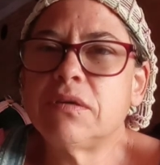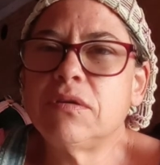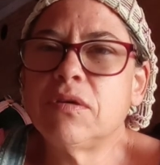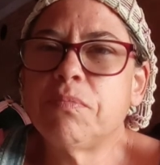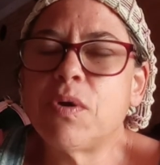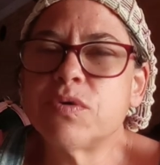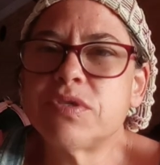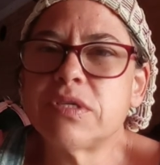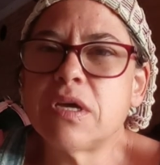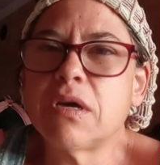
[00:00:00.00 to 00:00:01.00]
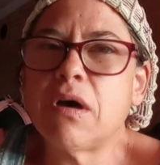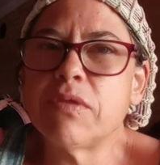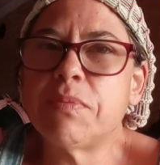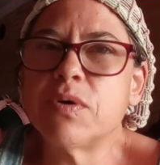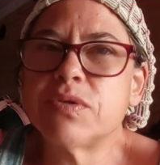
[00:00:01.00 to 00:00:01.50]
Your posts, all
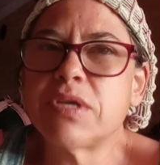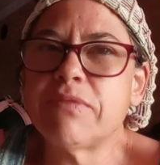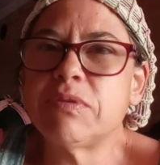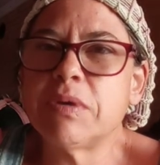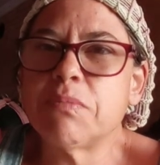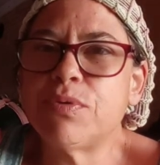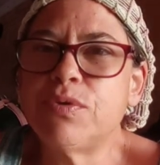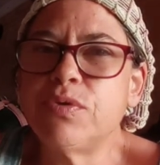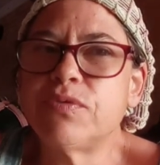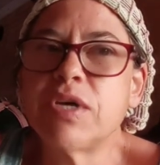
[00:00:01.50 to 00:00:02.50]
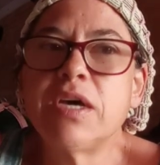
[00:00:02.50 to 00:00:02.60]
the posts have to be approved.